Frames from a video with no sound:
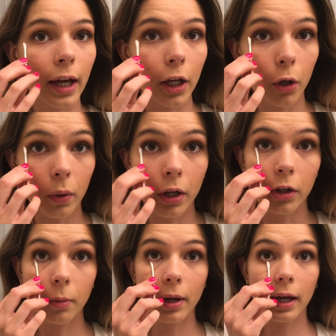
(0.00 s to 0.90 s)
I go
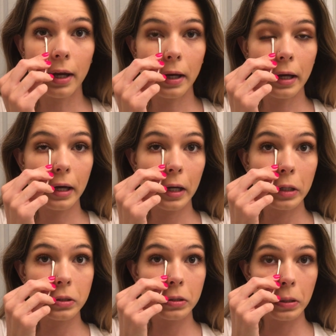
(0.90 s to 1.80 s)
under my
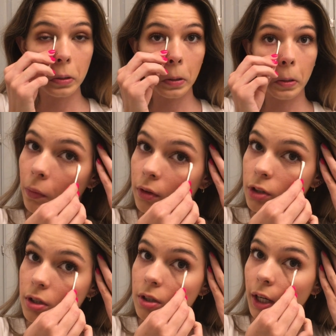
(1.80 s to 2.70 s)
eyes
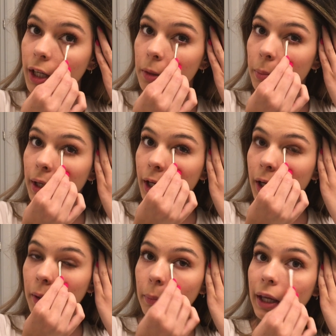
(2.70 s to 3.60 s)
just to kind of pick
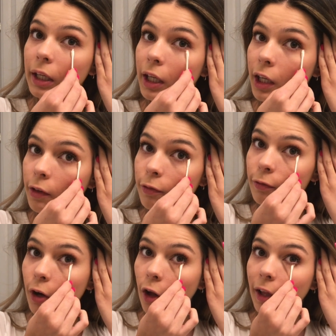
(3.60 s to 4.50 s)
up any
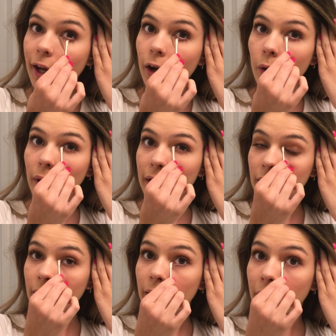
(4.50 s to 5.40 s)
fallout, and